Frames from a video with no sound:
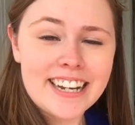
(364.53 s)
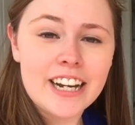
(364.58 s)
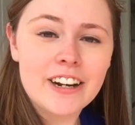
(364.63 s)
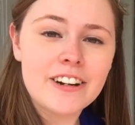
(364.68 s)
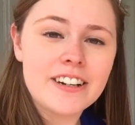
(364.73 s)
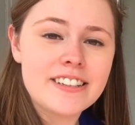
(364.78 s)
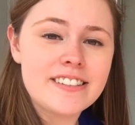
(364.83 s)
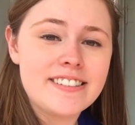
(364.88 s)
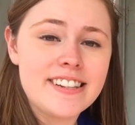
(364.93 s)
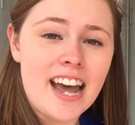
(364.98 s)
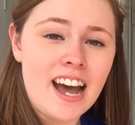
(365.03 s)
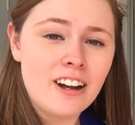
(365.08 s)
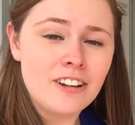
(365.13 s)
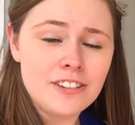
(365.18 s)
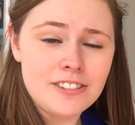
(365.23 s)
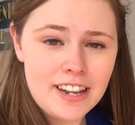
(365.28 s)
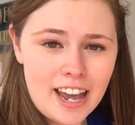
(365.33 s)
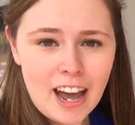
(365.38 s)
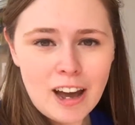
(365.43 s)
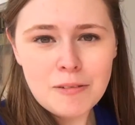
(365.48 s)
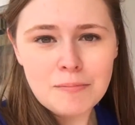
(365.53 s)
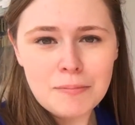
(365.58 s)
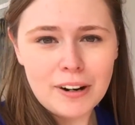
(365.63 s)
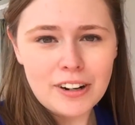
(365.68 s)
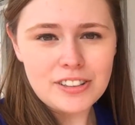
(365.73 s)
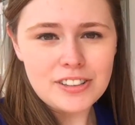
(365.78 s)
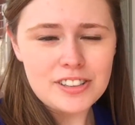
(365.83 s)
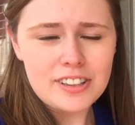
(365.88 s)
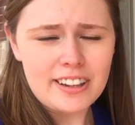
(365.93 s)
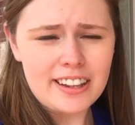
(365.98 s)
Here in downtown
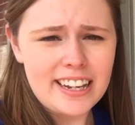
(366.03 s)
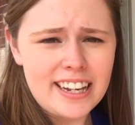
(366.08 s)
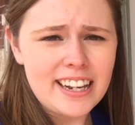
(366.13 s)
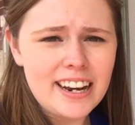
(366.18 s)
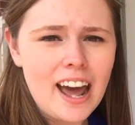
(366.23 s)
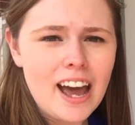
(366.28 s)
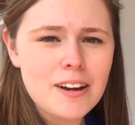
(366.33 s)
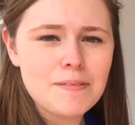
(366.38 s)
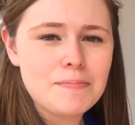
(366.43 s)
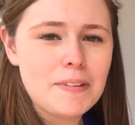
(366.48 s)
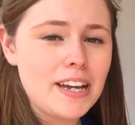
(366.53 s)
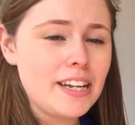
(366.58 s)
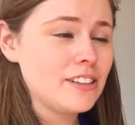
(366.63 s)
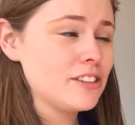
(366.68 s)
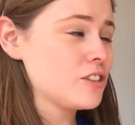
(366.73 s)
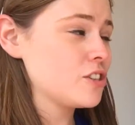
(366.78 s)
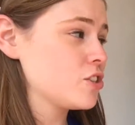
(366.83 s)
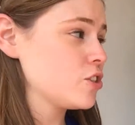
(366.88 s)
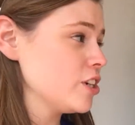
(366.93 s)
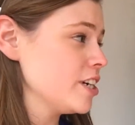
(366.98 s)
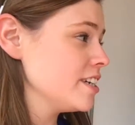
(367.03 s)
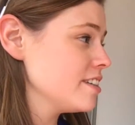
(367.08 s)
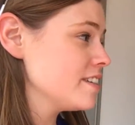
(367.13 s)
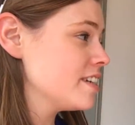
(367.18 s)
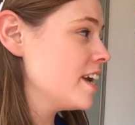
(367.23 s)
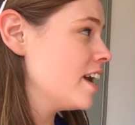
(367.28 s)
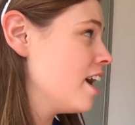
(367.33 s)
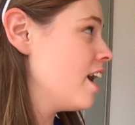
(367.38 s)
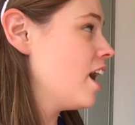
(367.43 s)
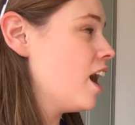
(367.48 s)
Marceline on Main Street
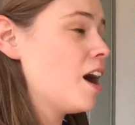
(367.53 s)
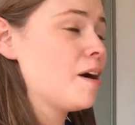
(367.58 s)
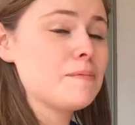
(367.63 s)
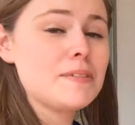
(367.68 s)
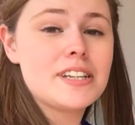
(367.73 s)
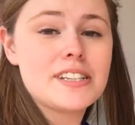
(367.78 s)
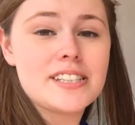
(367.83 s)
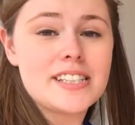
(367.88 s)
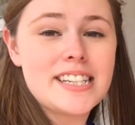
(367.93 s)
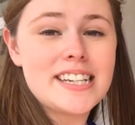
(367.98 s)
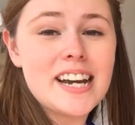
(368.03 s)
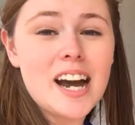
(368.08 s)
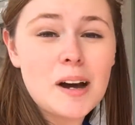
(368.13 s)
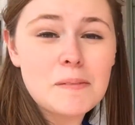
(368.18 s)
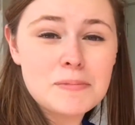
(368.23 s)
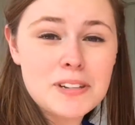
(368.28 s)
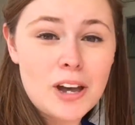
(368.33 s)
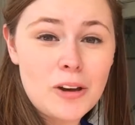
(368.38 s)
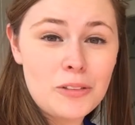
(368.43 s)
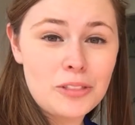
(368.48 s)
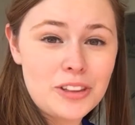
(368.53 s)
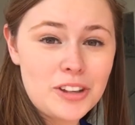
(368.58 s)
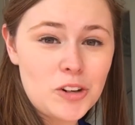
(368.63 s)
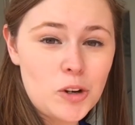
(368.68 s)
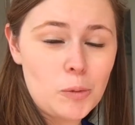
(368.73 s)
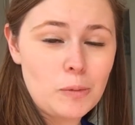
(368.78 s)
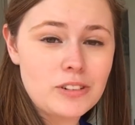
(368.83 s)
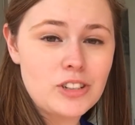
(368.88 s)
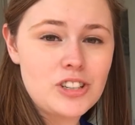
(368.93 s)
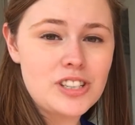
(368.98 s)
is the Uptown
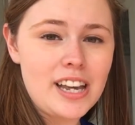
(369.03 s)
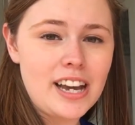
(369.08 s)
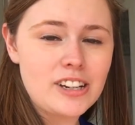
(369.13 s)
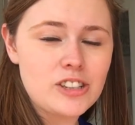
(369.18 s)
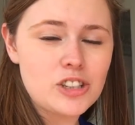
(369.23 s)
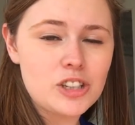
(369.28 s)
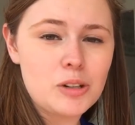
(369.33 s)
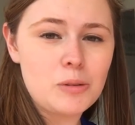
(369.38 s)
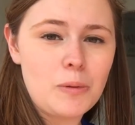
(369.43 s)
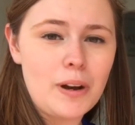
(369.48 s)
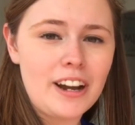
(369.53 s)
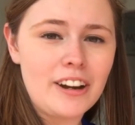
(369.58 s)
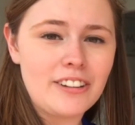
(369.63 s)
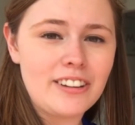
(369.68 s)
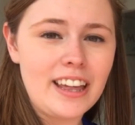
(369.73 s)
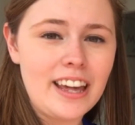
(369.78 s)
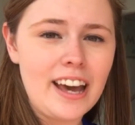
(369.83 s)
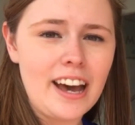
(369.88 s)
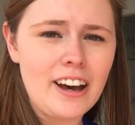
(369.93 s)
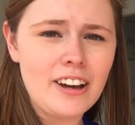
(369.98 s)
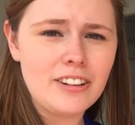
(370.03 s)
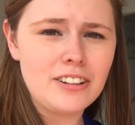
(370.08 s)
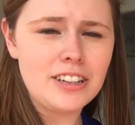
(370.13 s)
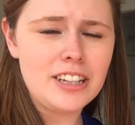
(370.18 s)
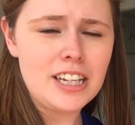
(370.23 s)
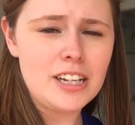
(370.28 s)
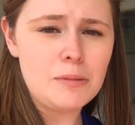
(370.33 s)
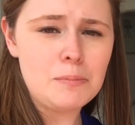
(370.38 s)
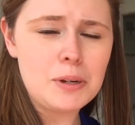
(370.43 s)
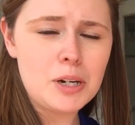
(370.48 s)
Theater, which is actually where they held
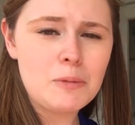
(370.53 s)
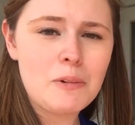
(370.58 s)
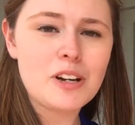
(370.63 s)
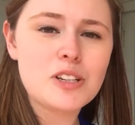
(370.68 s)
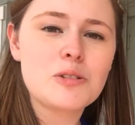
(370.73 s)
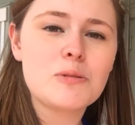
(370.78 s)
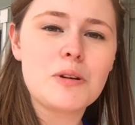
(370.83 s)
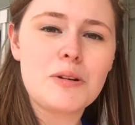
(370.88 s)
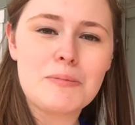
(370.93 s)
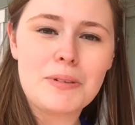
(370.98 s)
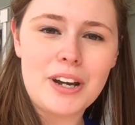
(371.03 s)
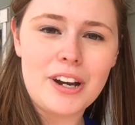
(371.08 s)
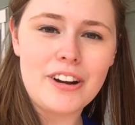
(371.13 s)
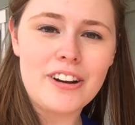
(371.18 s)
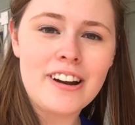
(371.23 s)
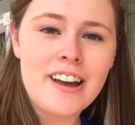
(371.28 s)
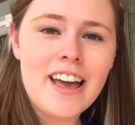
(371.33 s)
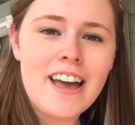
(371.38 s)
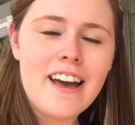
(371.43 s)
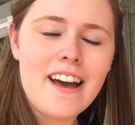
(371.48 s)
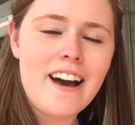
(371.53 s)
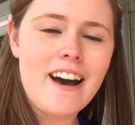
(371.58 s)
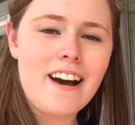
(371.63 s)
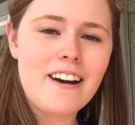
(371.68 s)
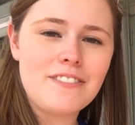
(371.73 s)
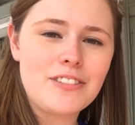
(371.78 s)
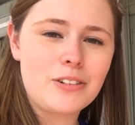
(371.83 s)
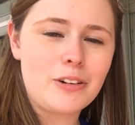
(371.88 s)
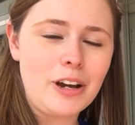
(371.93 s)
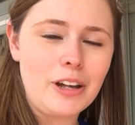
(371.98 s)
the Midwest premiere
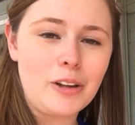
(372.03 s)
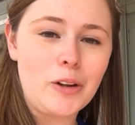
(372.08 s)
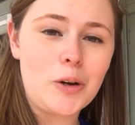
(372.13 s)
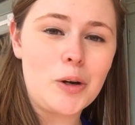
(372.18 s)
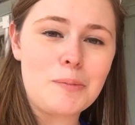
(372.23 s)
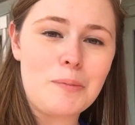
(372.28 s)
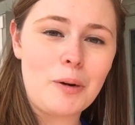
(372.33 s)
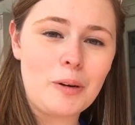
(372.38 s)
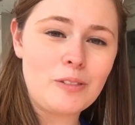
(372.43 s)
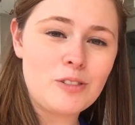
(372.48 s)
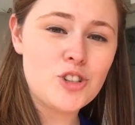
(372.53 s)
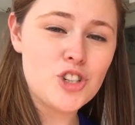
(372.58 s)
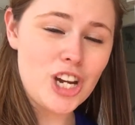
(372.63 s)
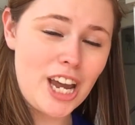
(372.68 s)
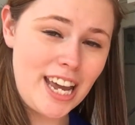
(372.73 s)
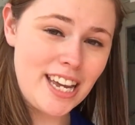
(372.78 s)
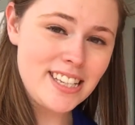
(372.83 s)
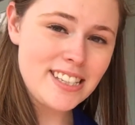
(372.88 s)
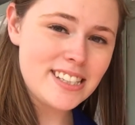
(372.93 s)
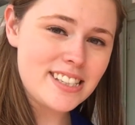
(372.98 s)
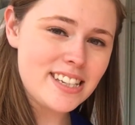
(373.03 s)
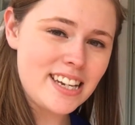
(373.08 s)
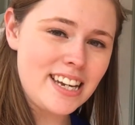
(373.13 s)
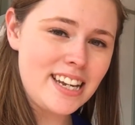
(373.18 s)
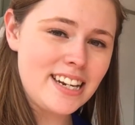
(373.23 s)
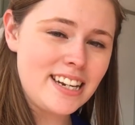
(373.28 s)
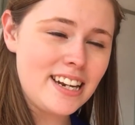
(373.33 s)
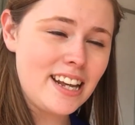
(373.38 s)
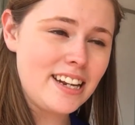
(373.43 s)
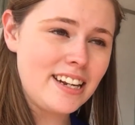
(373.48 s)
of the Great Locomotive Chase in